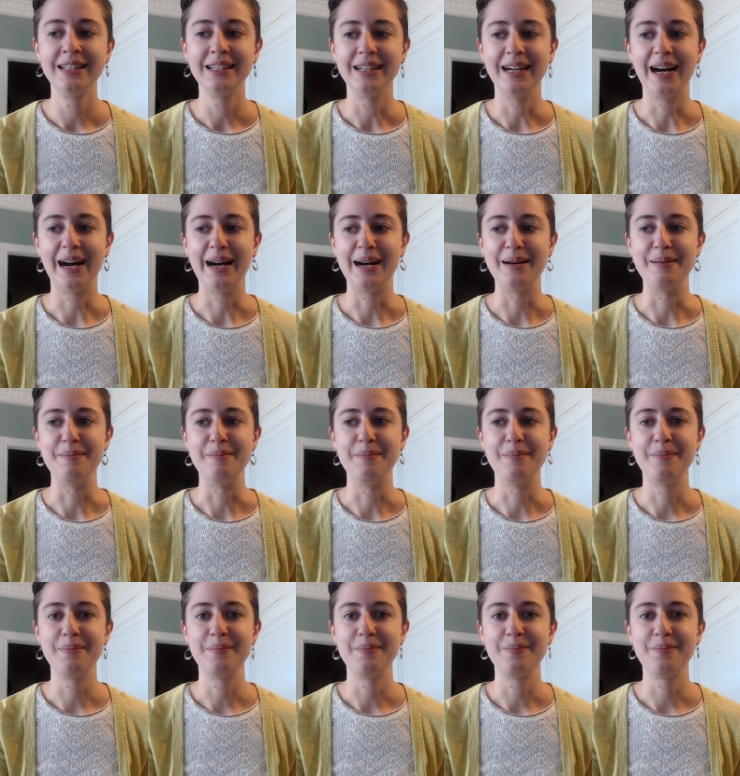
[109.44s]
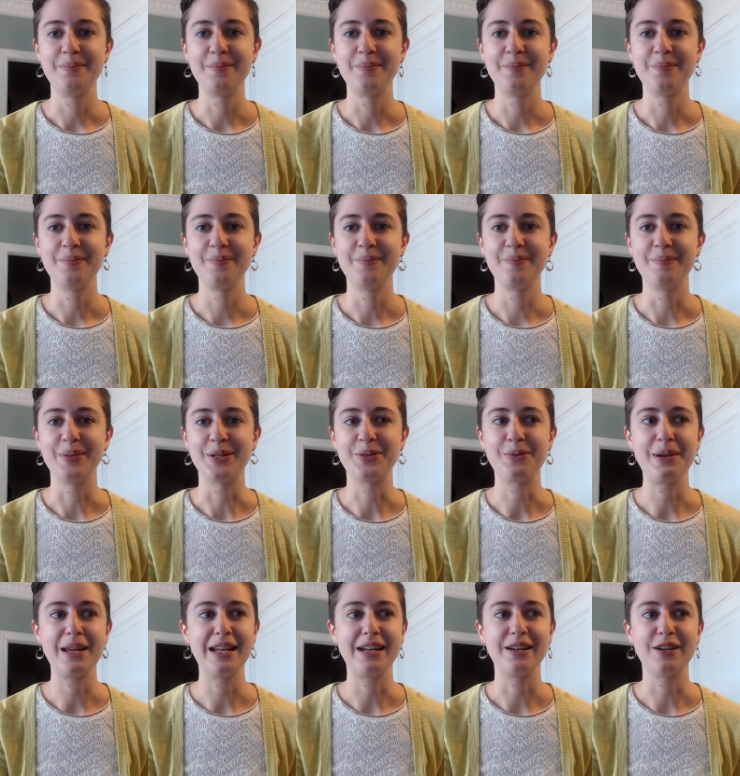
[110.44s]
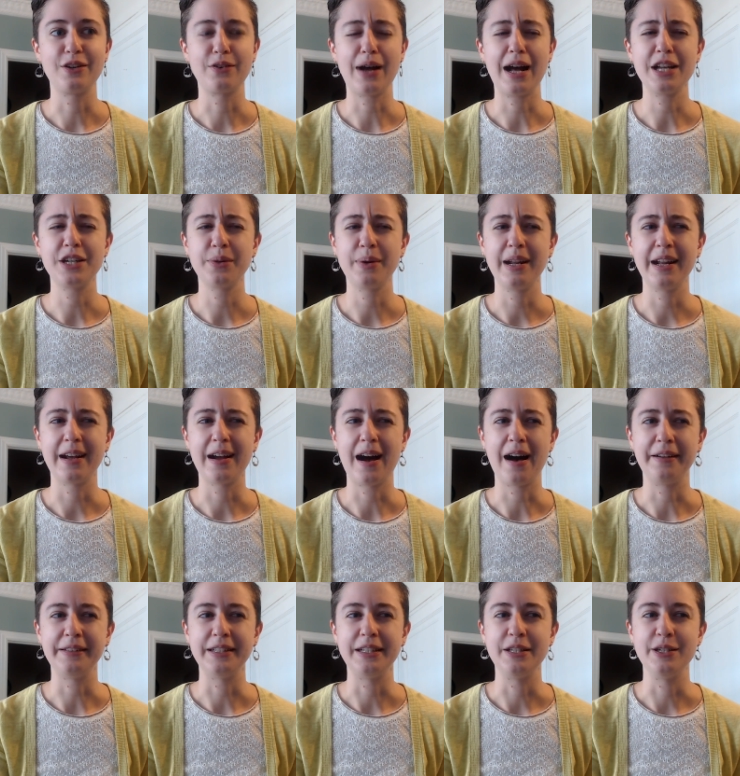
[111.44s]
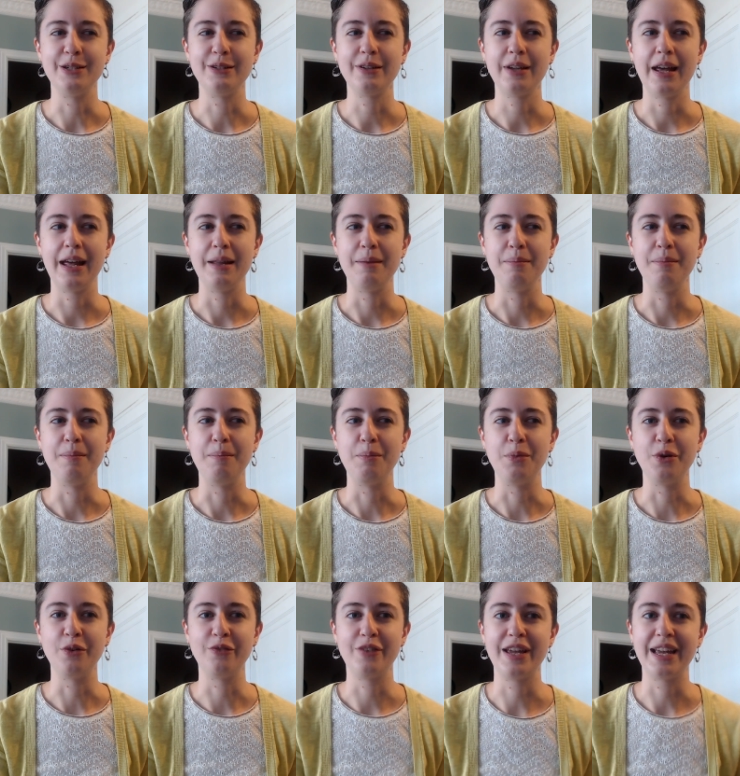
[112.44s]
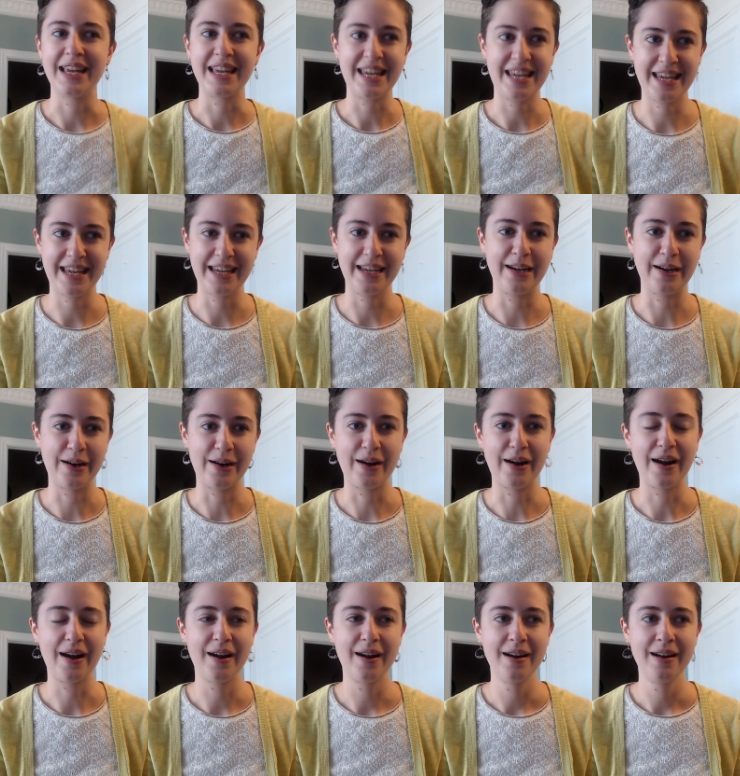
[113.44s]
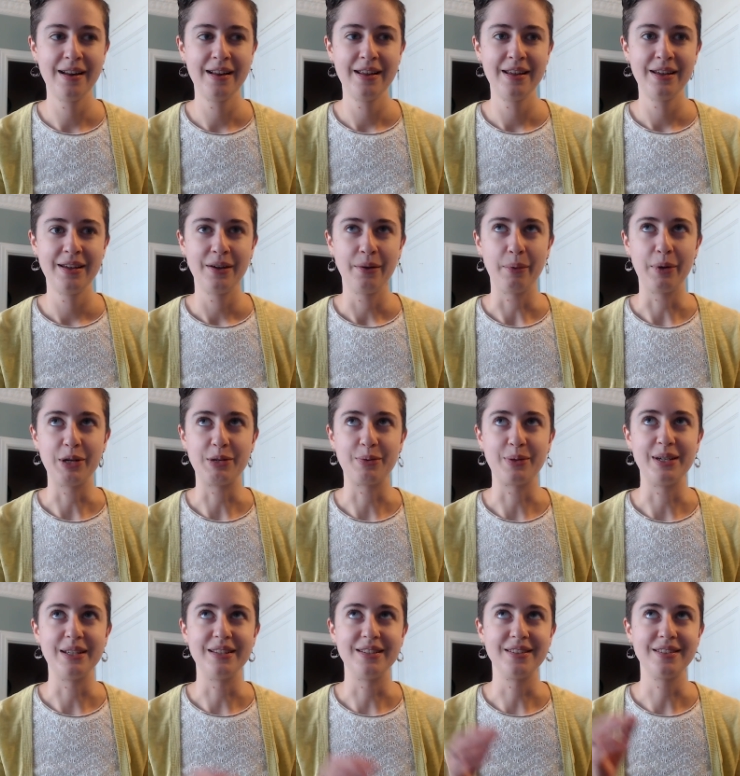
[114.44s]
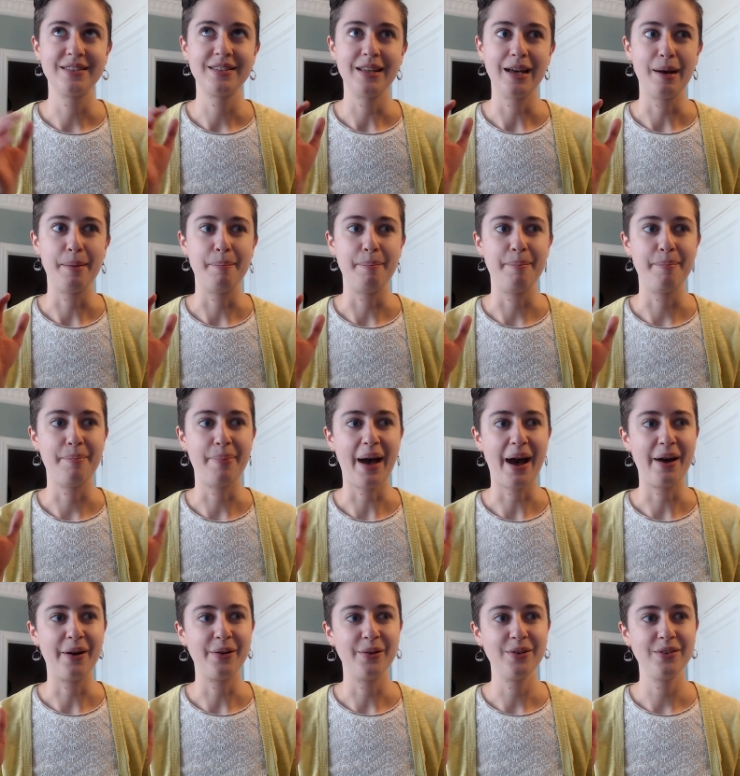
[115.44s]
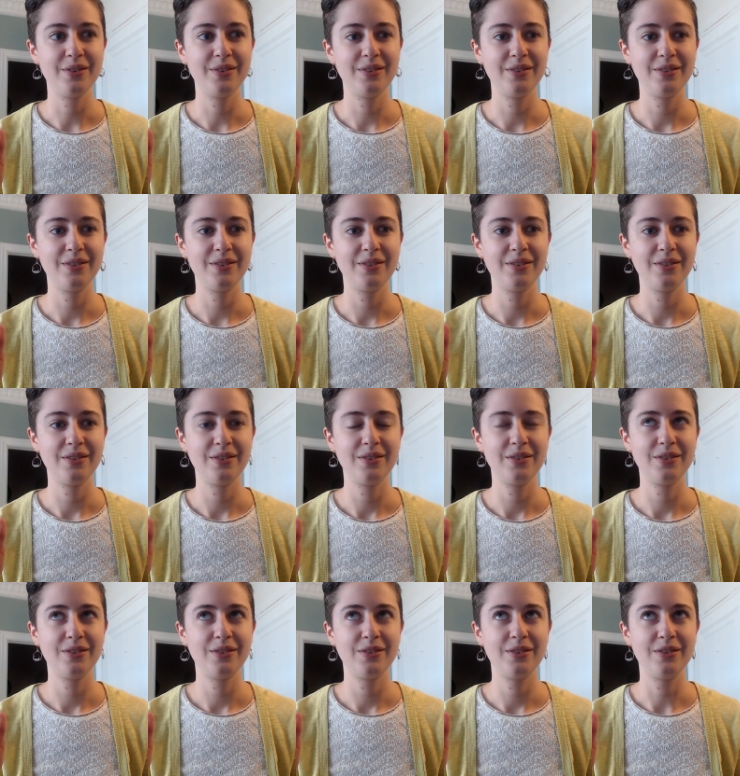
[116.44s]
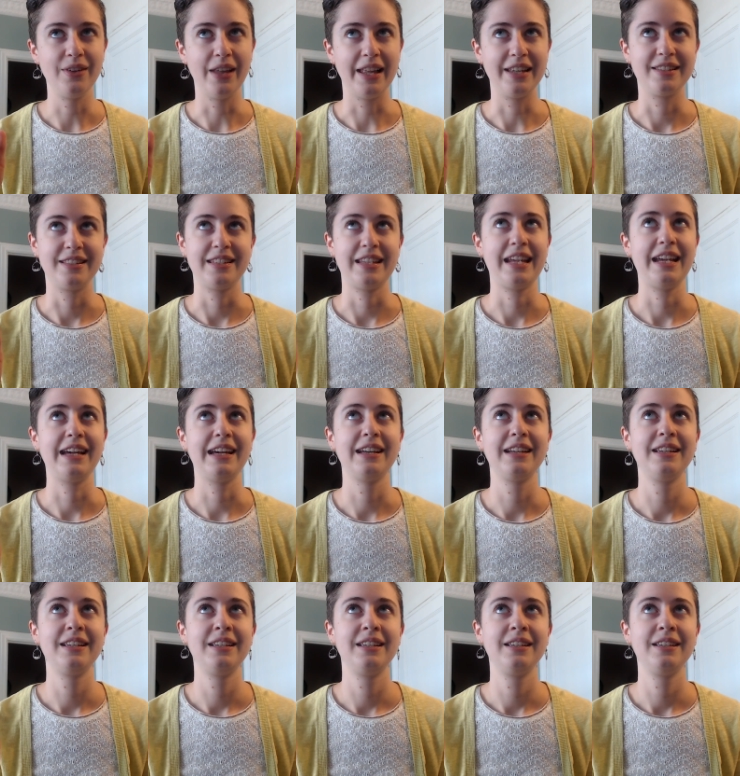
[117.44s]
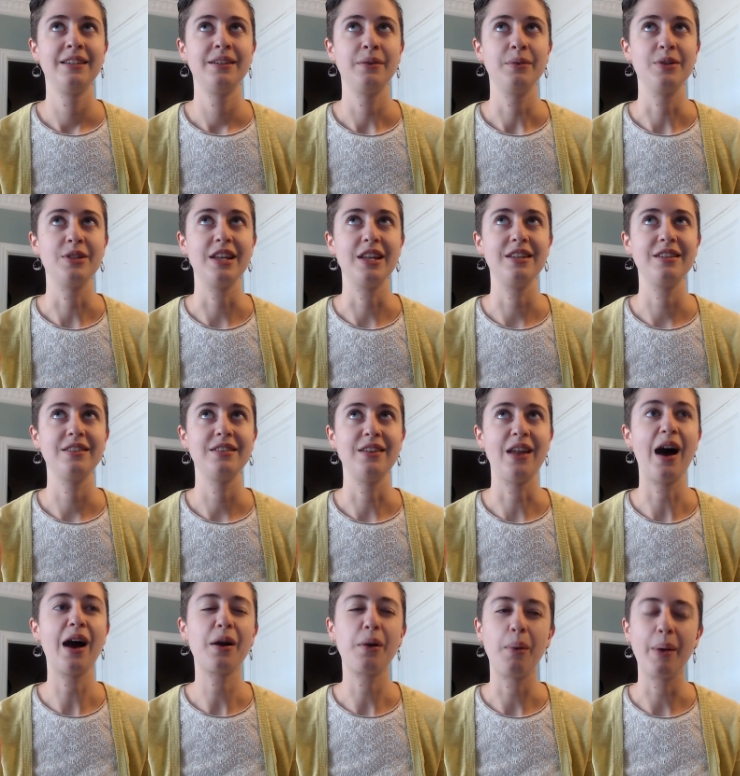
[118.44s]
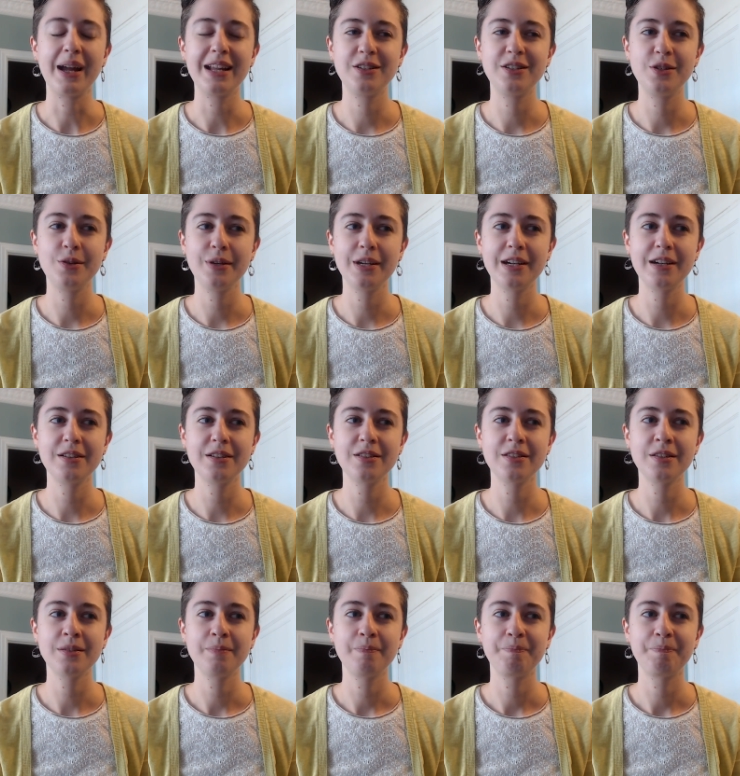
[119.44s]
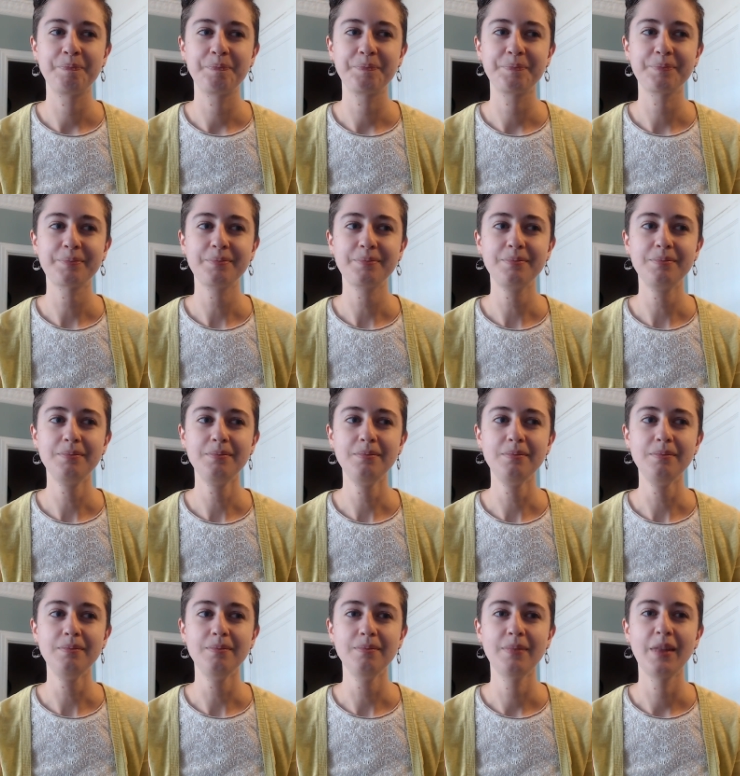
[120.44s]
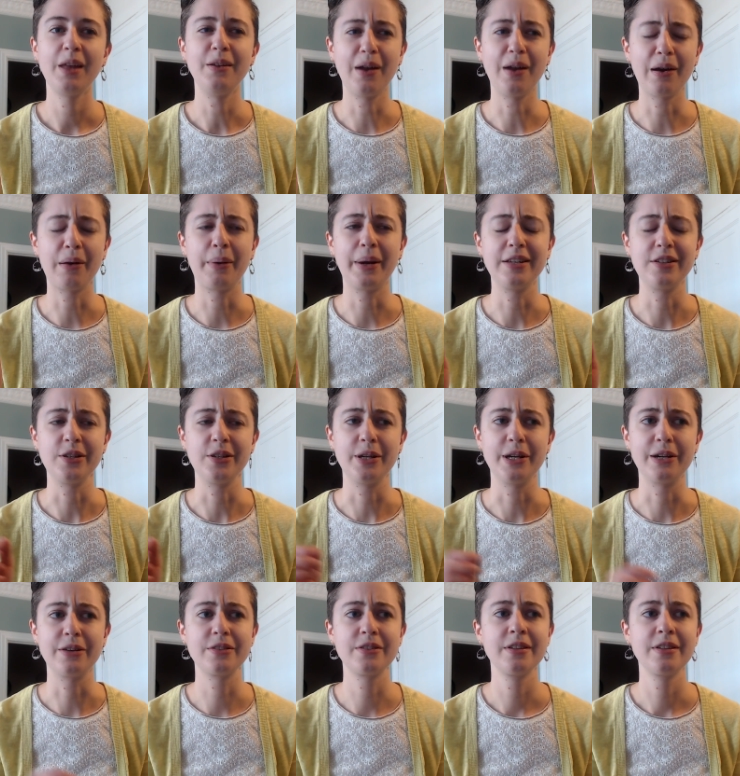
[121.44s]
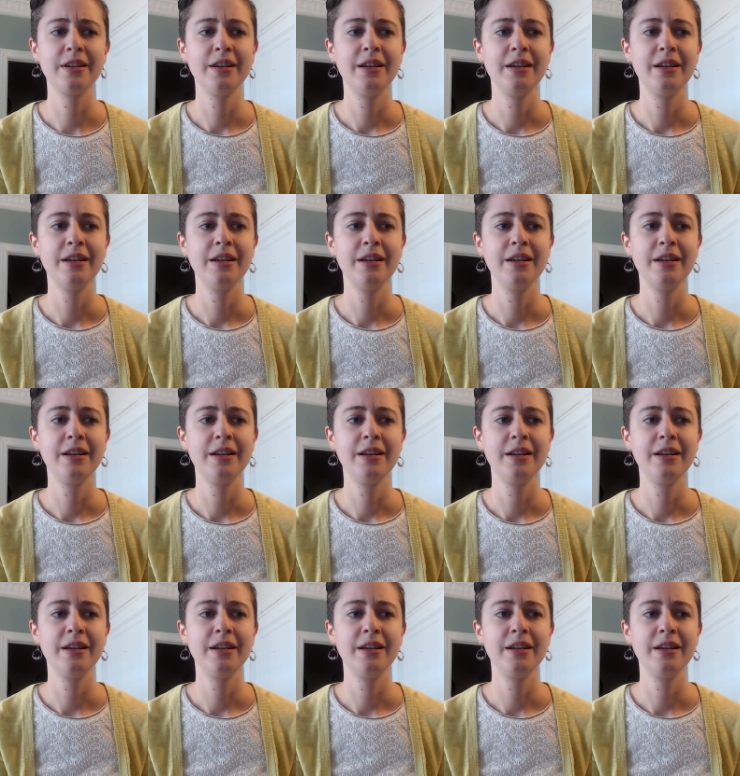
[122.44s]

um, between graduating college and moving here, which was about, let's see, is it not quite two years? Not quite two years.